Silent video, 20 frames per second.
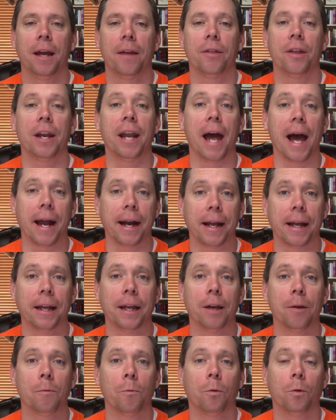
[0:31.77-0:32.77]
The 9
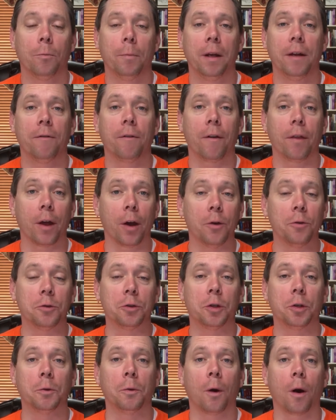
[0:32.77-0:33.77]
a.m. will be for
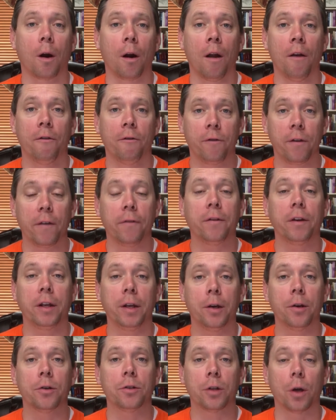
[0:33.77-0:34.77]
those who are 50
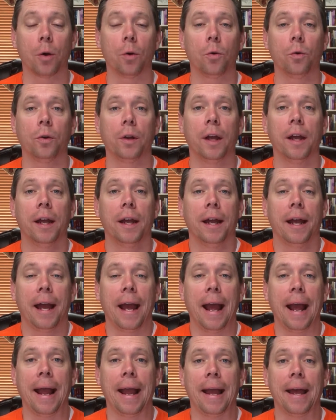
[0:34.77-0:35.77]
years old
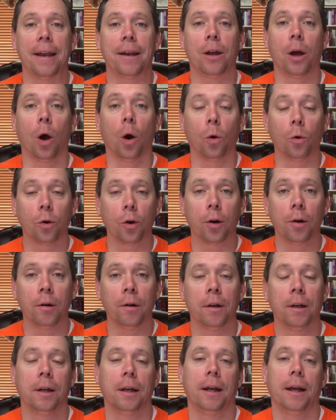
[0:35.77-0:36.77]
and older,
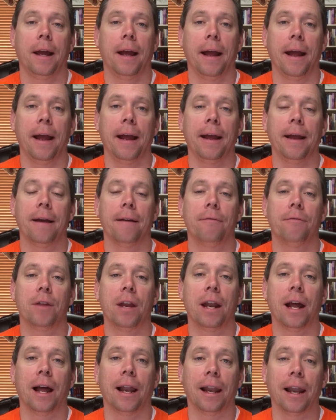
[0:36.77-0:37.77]
and
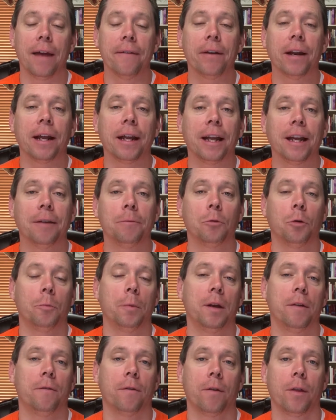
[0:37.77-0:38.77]
the 11 a.m. will
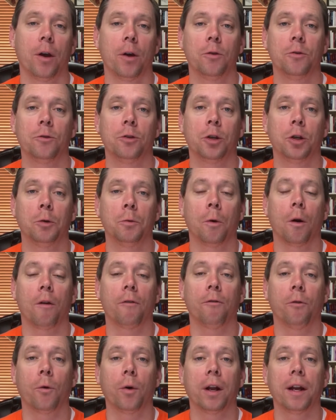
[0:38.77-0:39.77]
be for those who are
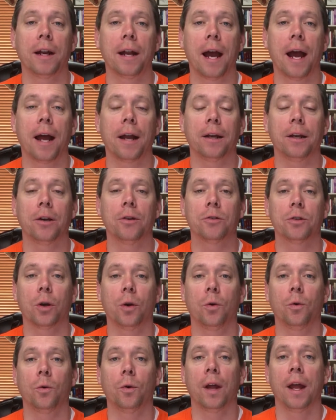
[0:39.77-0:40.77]
49 years
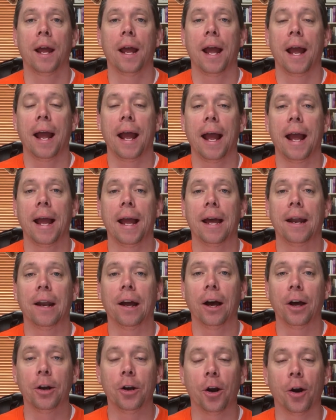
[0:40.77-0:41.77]
old and
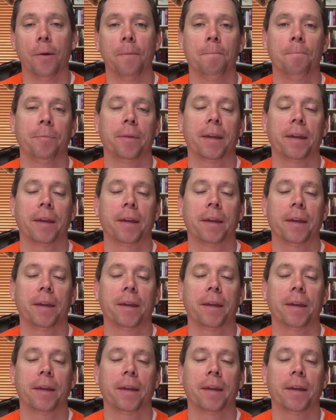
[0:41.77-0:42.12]
under.